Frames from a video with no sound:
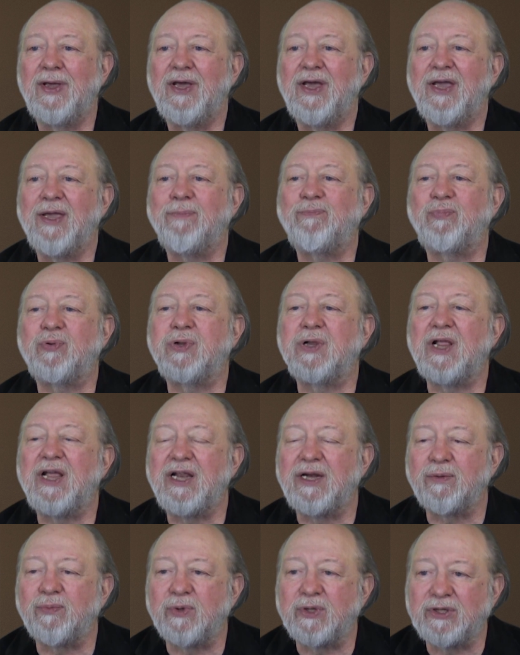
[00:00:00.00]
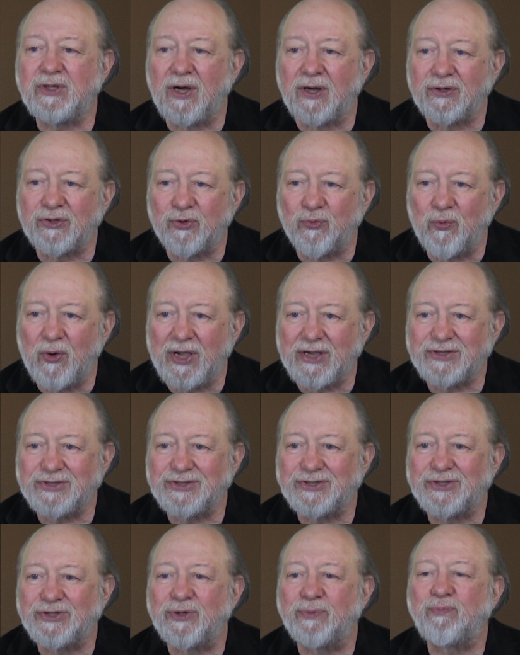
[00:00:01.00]
He pleaded with Dr.
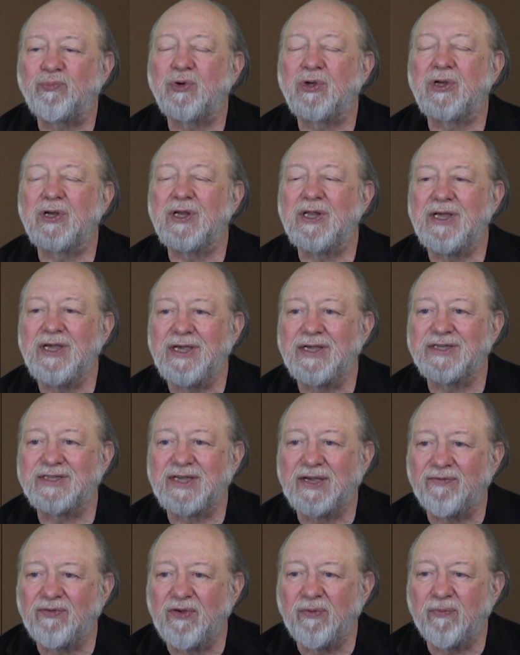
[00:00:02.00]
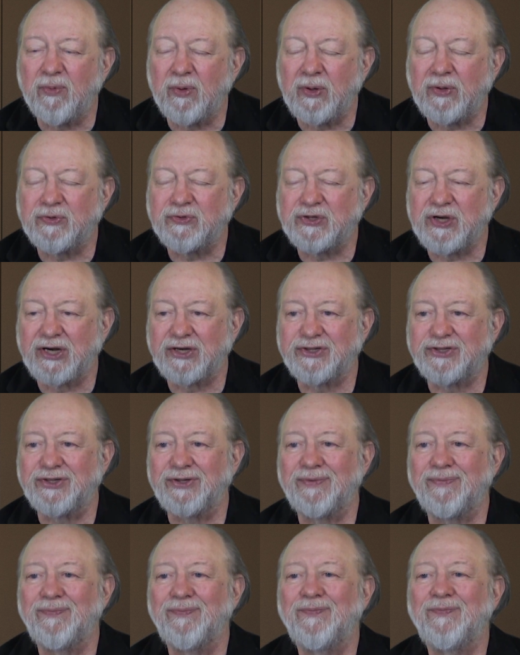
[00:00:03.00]
West to please give him an
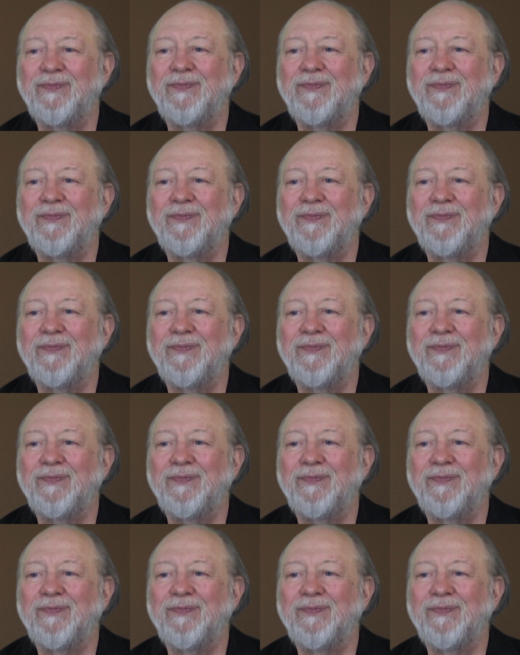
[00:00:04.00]
injection.